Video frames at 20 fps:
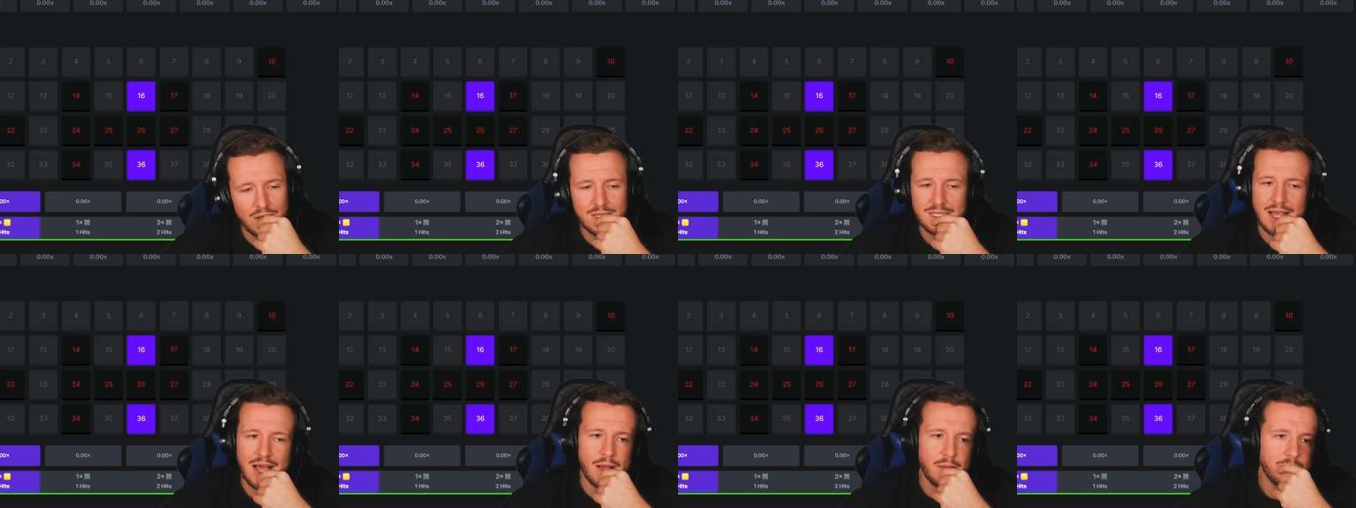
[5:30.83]

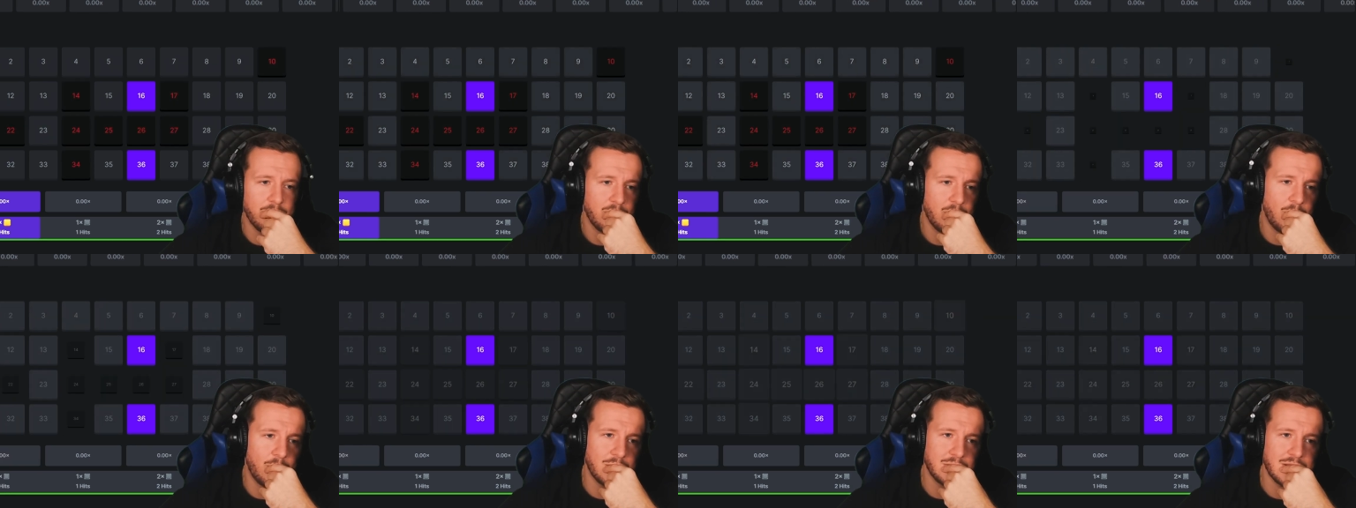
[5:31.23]
One time.
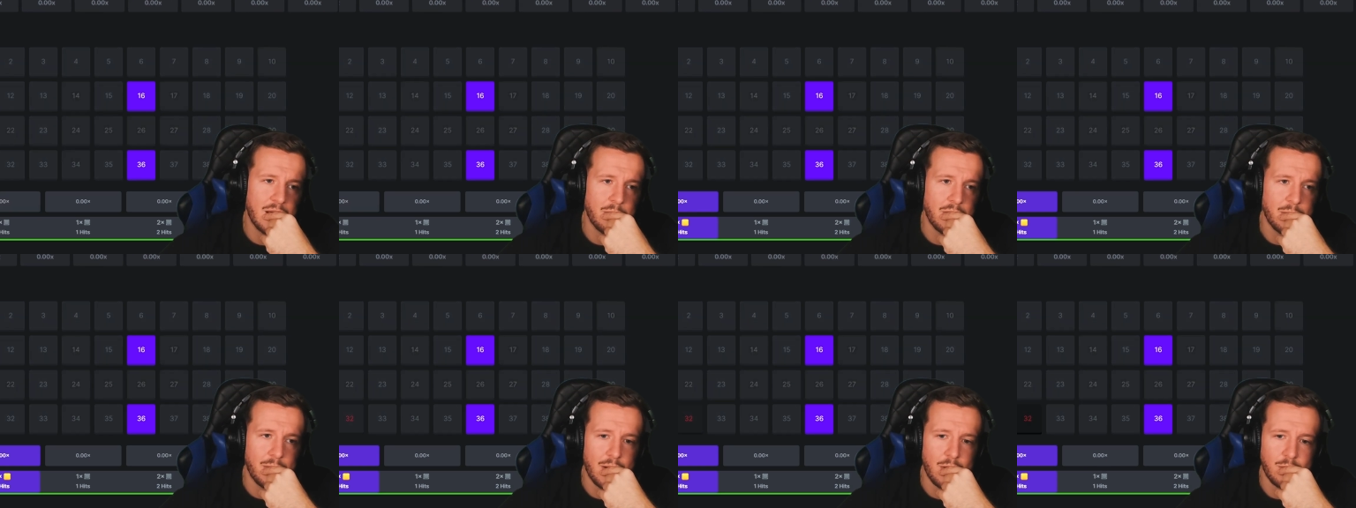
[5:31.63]
One
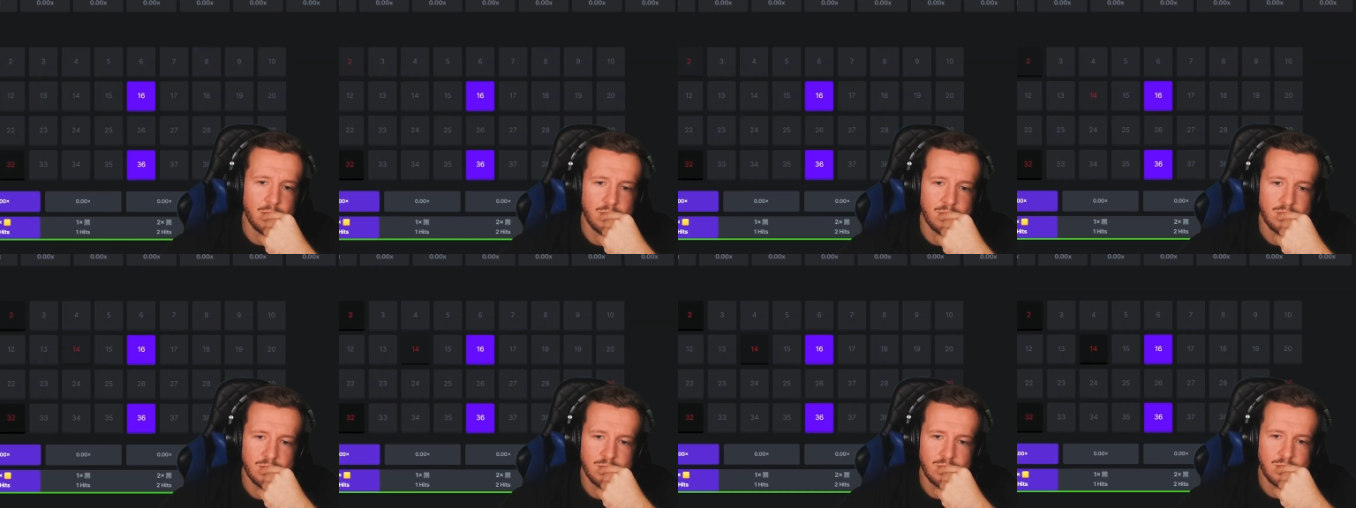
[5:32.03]
time and I'm out.
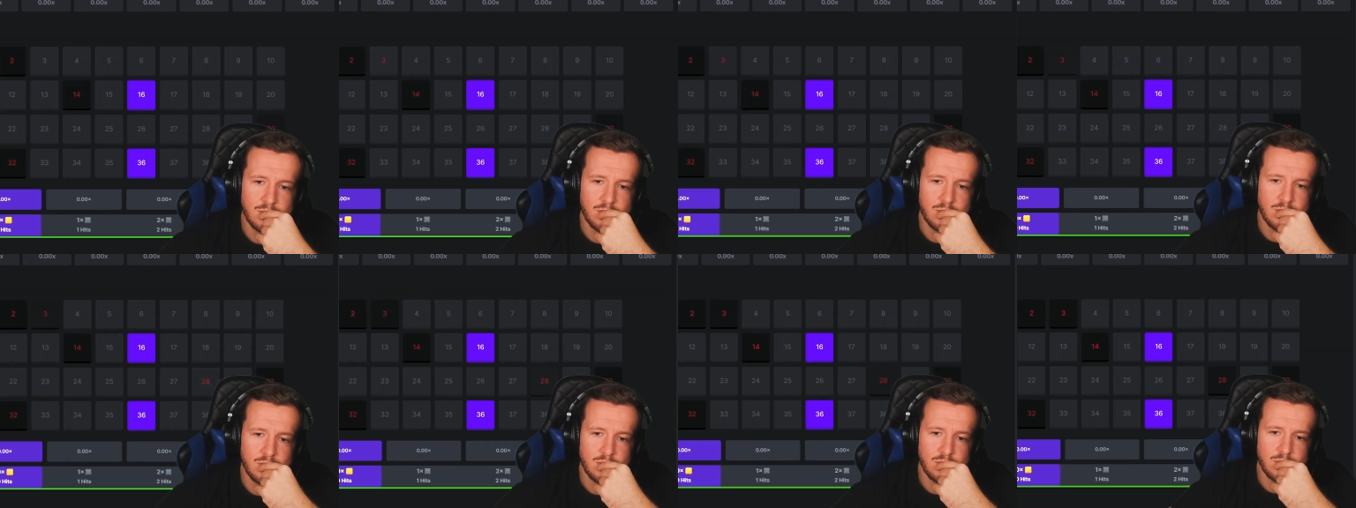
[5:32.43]

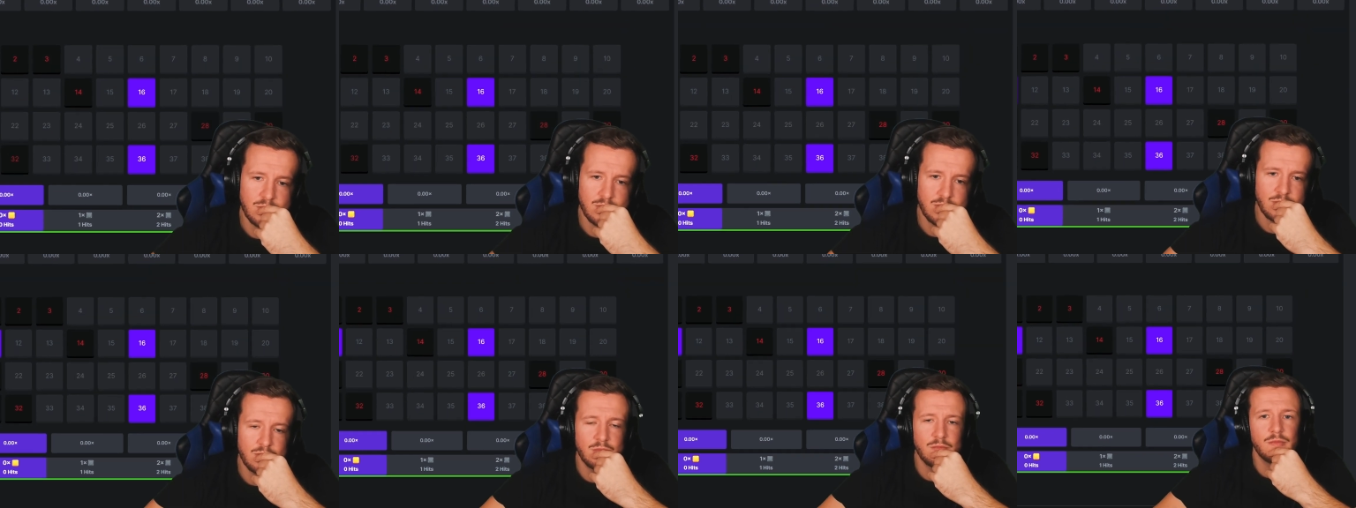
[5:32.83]

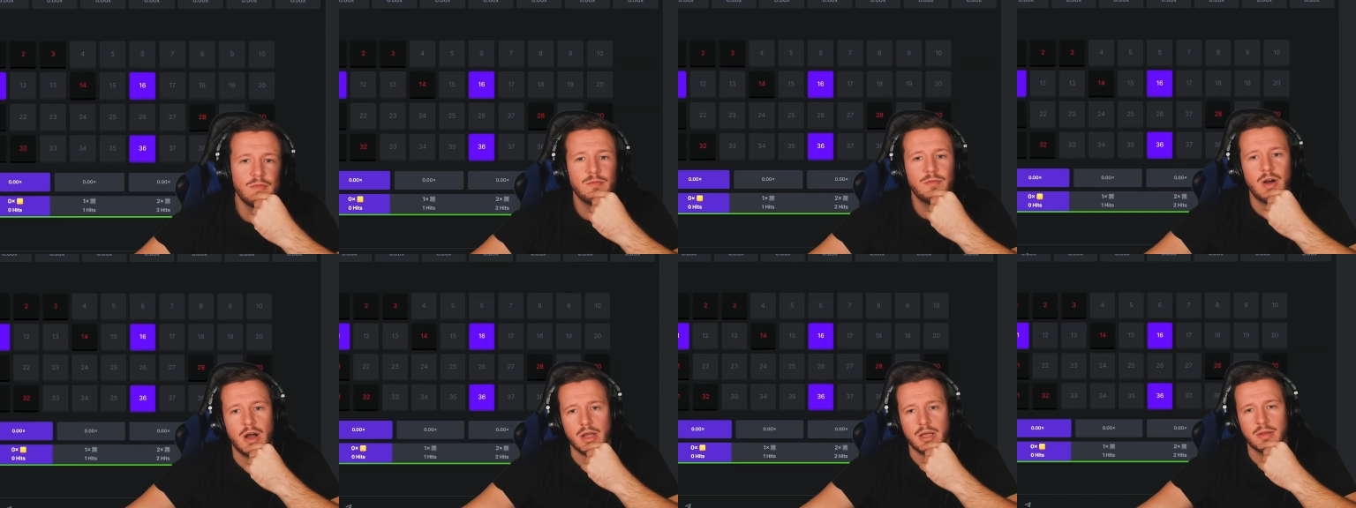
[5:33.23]

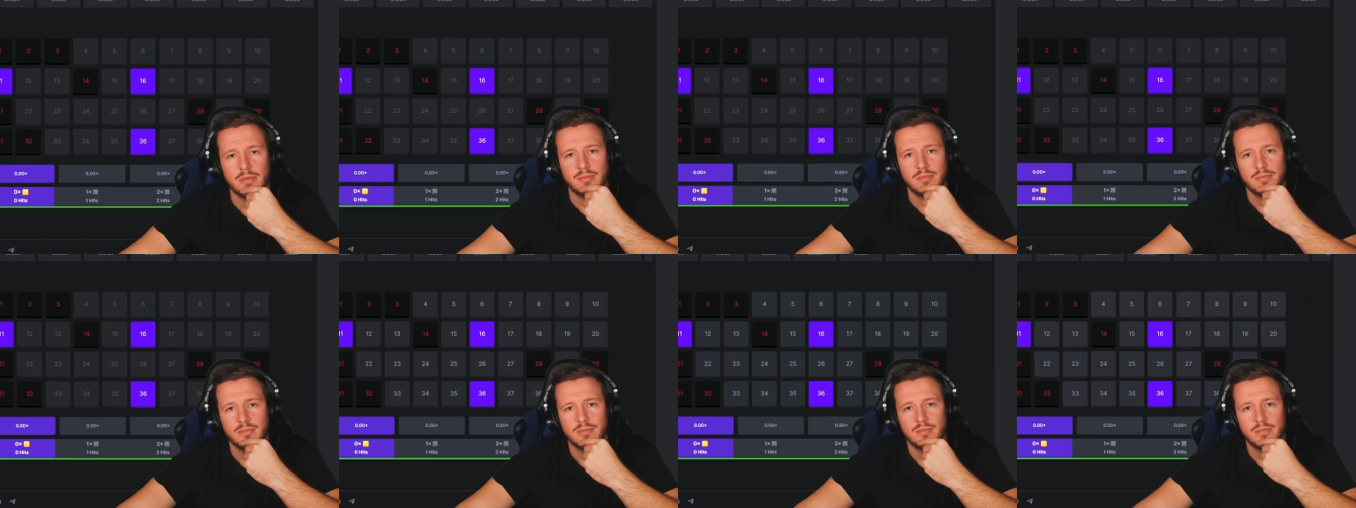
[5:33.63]
Fuck it.